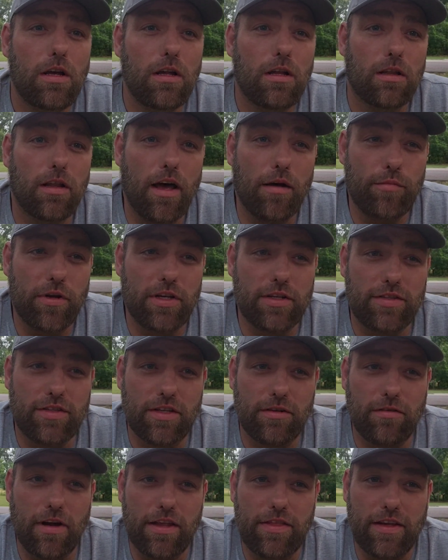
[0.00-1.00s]
lobbyists
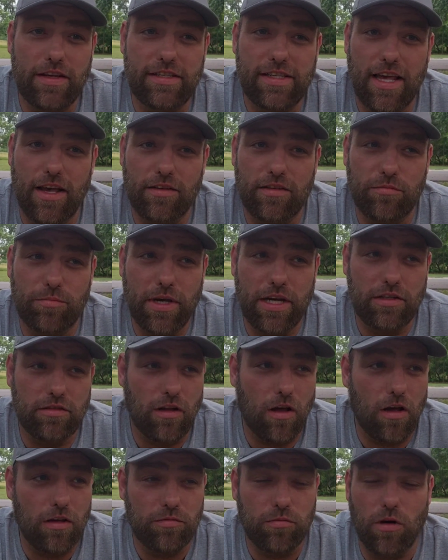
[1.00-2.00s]
that write these 1,000-page
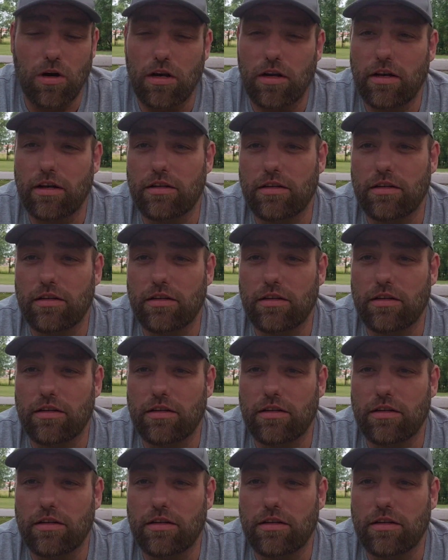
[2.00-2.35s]
laws want.